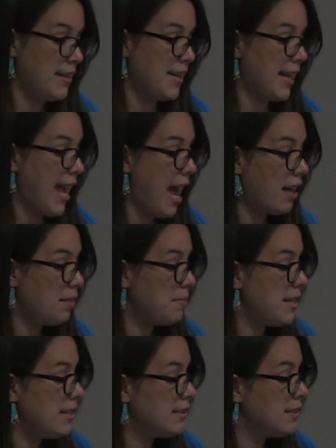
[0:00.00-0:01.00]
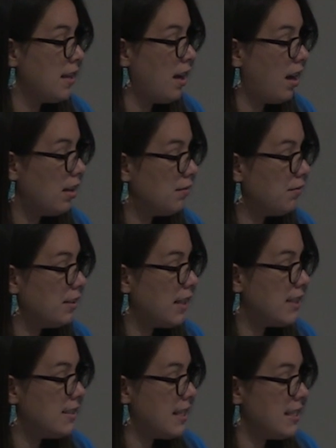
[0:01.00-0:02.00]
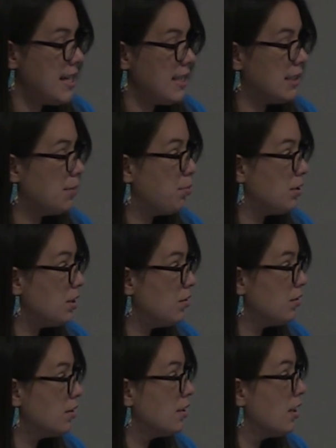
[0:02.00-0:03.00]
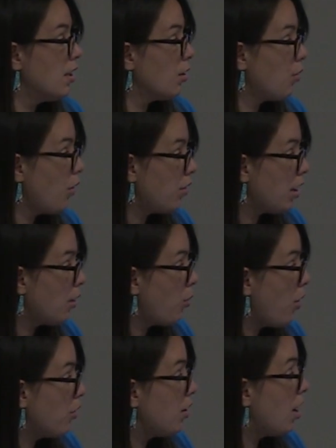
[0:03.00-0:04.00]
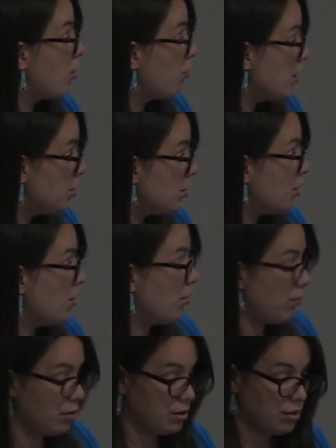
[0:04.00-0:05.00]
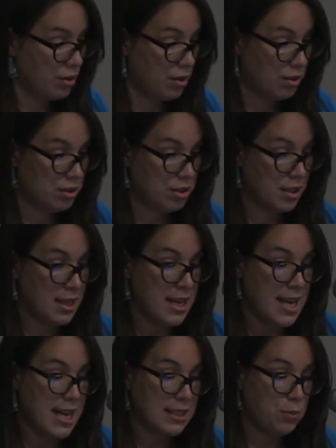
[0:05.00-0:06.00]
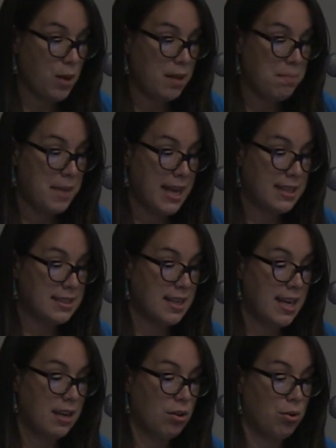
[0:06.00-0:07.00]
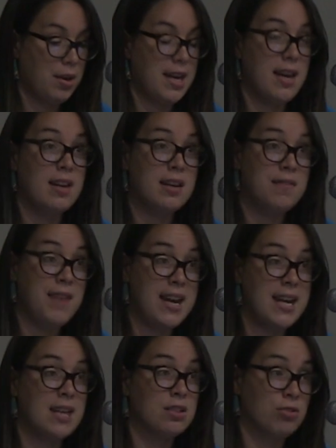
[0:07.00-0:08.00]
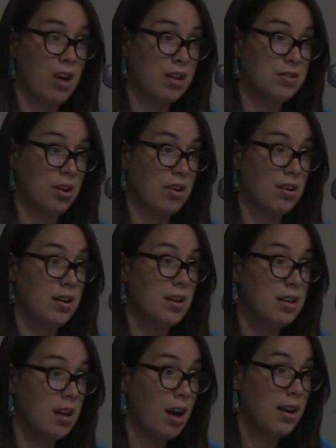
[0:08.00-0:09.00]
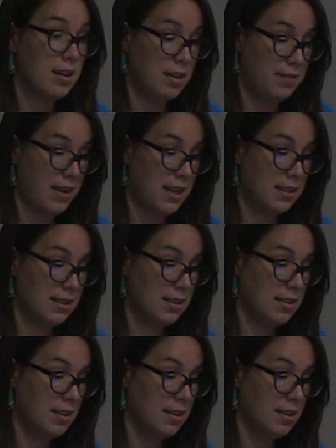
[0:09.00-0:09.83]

The Academy's unrelenting need to produce quote-unquote original research is what makes inquiry an invading structure, not an event.